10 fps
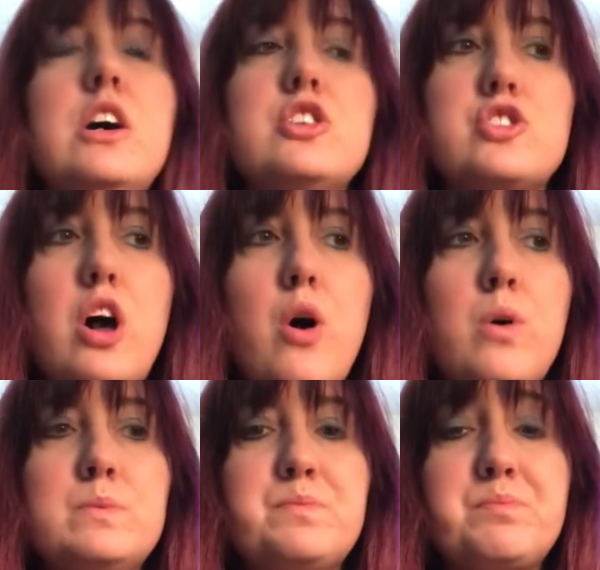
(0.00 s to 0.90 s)

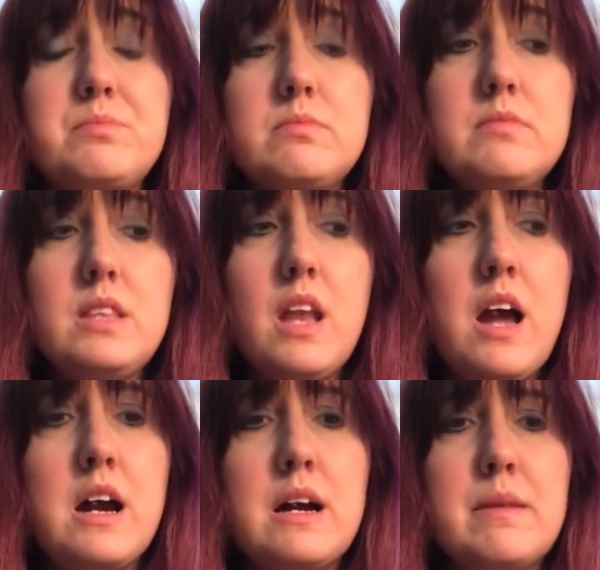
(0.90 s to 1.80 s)
So
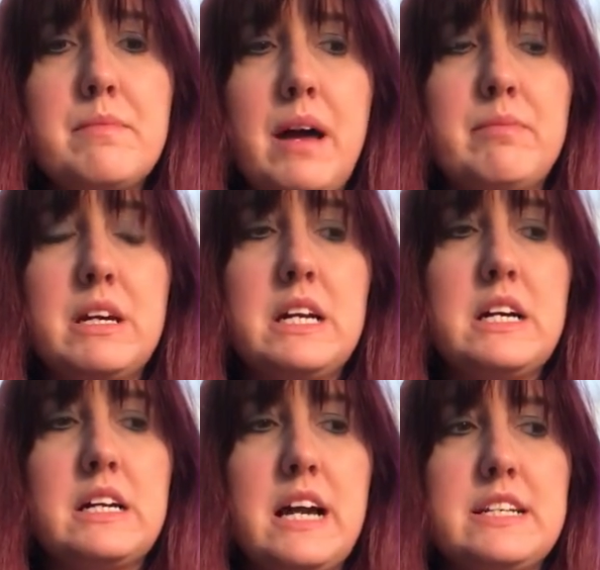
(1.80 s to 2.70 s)
I'm
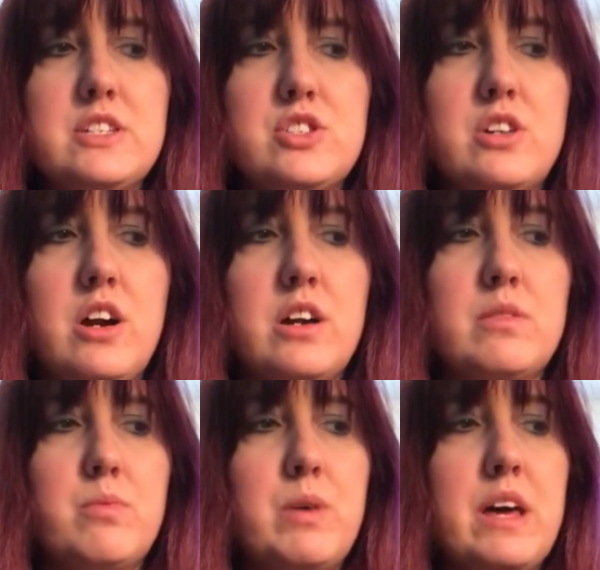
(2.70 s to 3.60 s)
gonna kind of
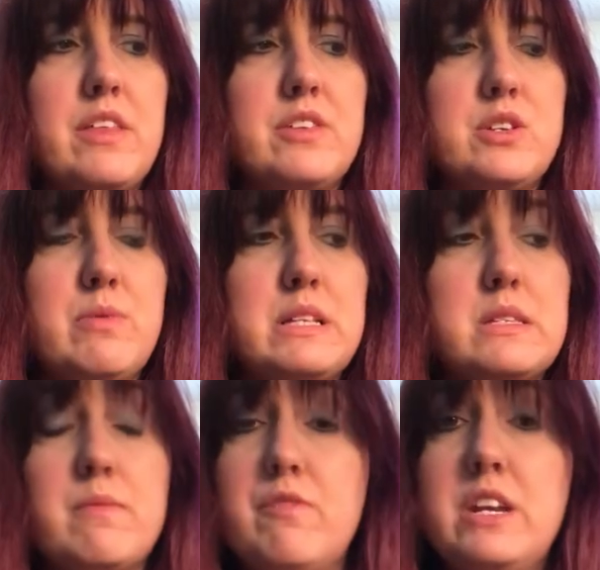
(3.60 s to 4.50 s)
start with doing
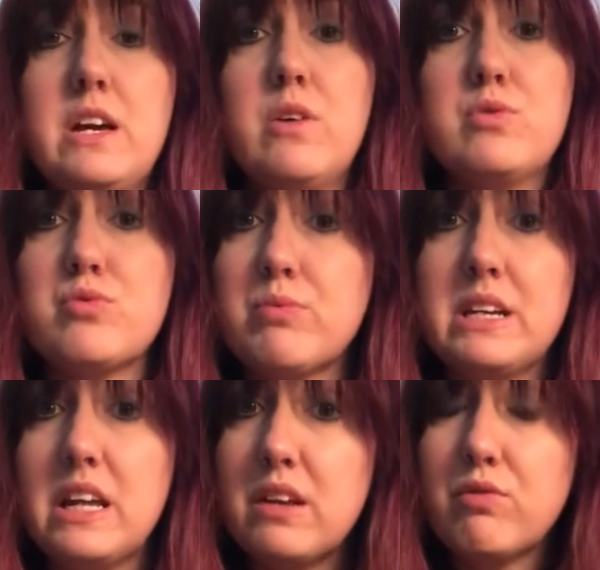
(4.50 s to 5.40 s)
some videos
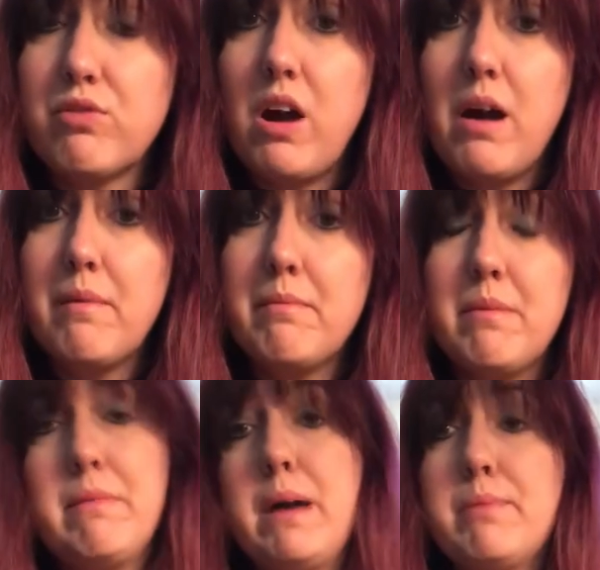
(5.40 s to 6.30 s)
reading from
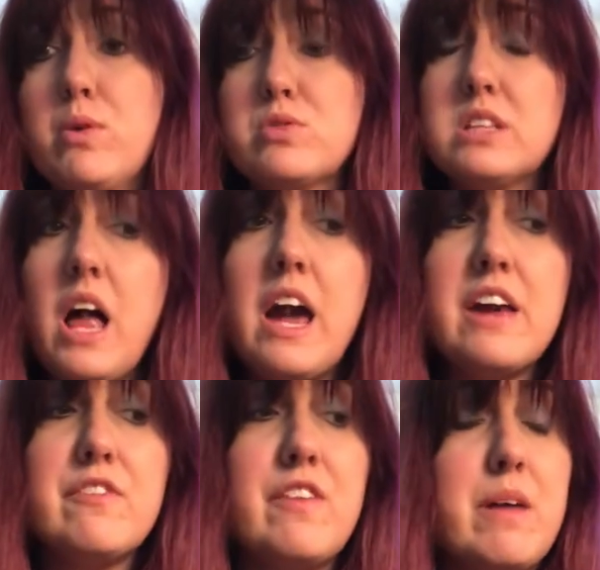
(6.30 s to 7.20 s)
My Post
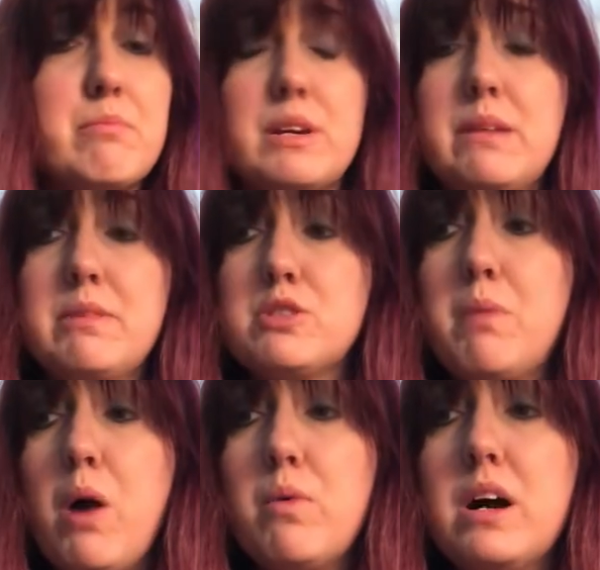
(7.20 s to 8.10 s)
Life and Pretty Much
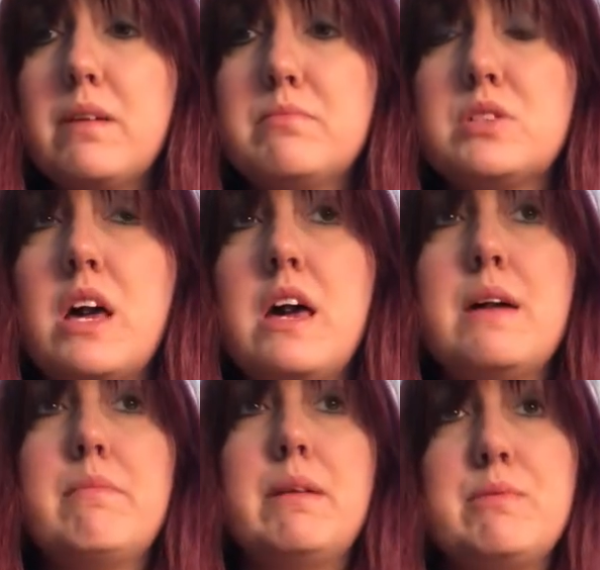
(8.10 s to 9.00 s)
Poems,
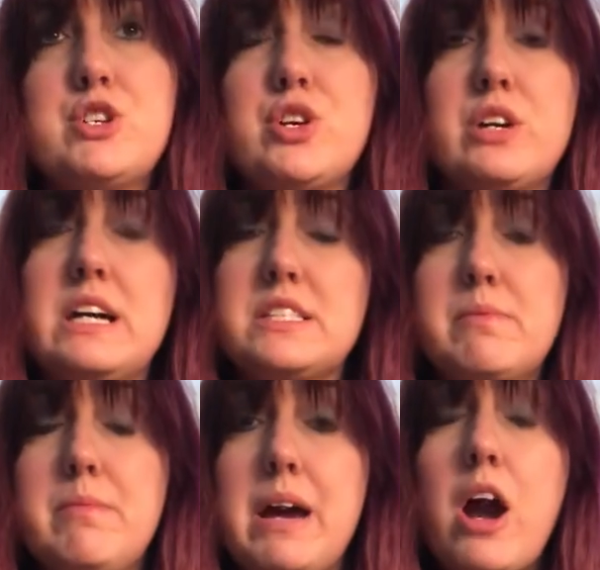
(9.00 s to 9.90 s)
maybe show you guys
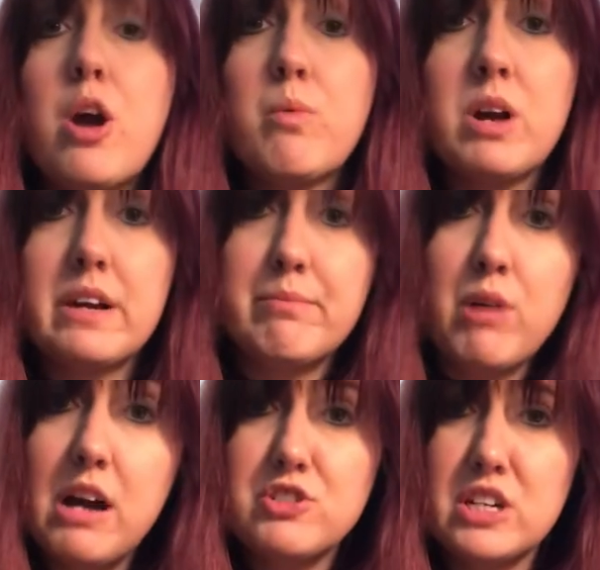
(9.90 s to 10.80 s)
some of my artwork and
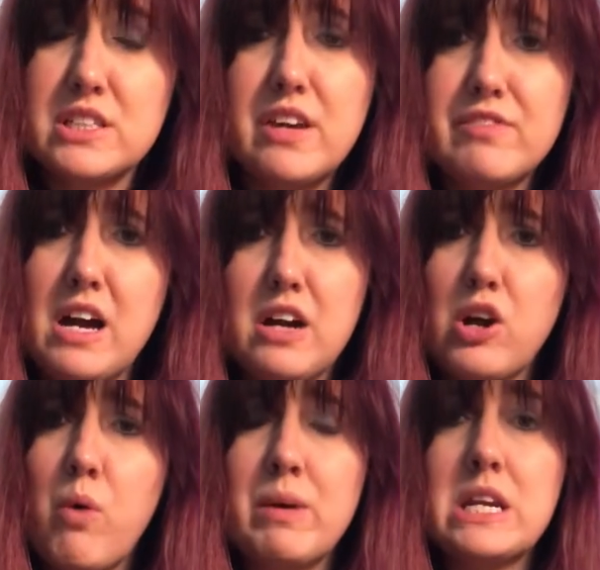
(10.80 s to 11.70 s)
projects I've got
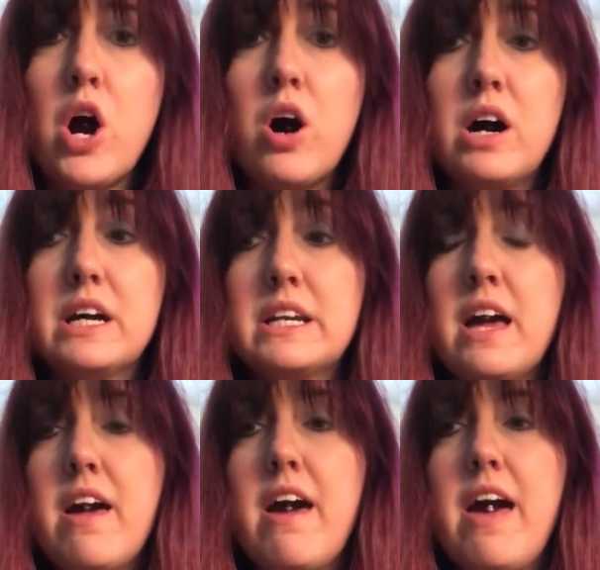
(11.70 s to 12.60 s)
going on.
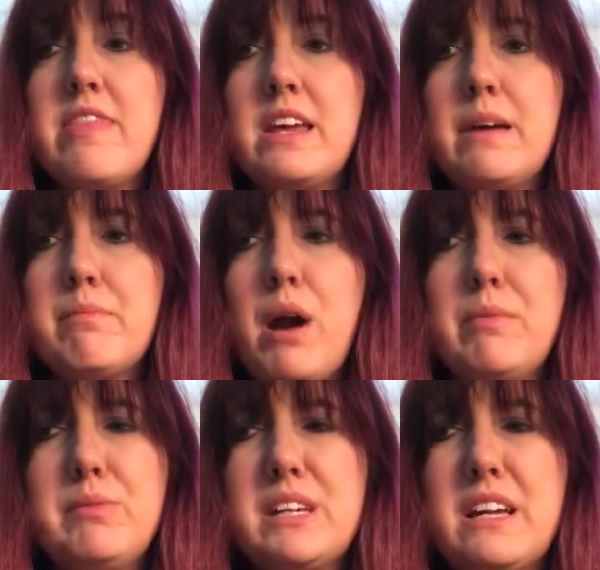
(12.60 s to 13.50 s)
And then I'm
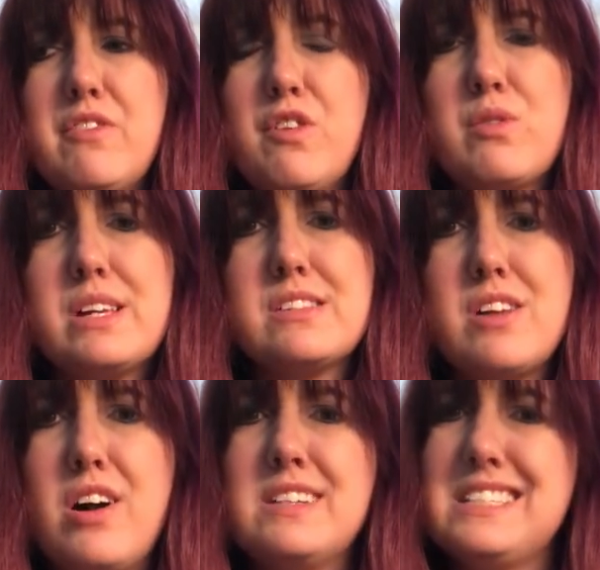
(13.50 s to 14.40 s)
probably going to focus
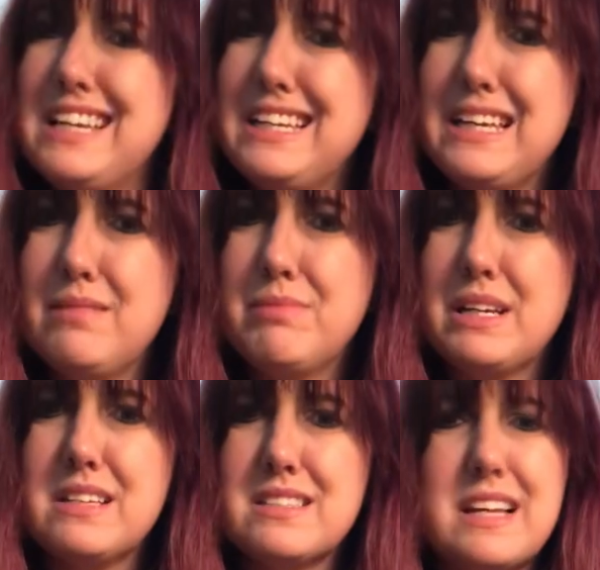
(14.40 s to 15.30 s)
on dating
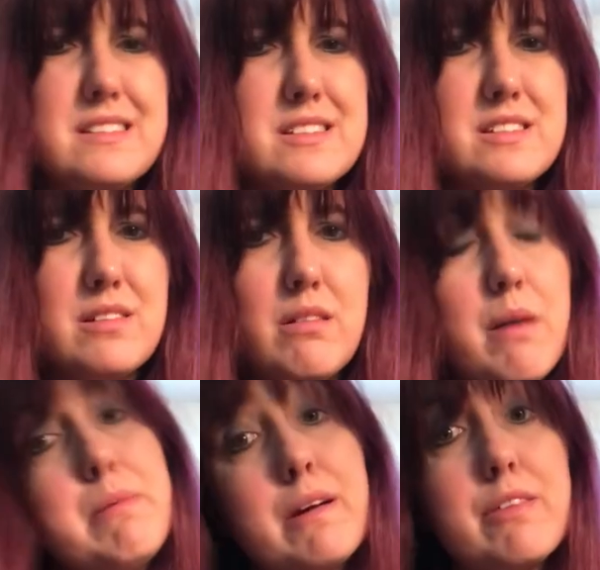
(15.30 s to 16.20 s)
because that's still
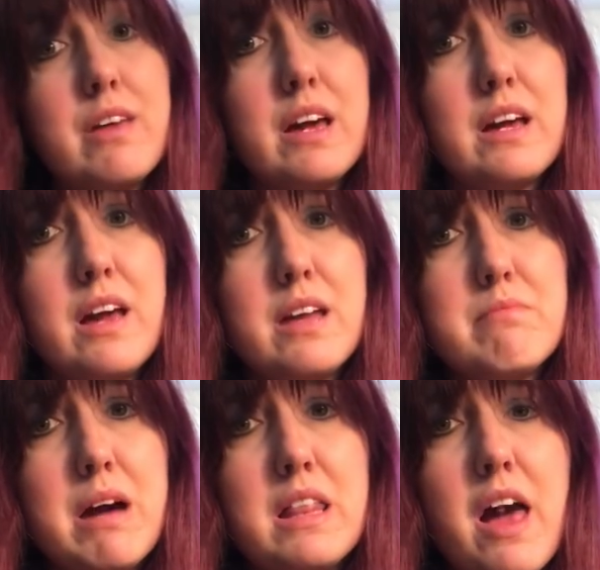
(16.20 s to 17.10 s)
a big thing
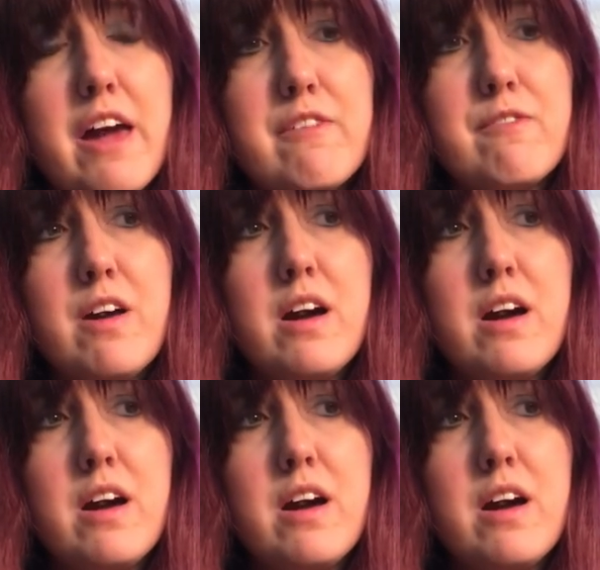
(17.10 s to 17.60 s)
in my life.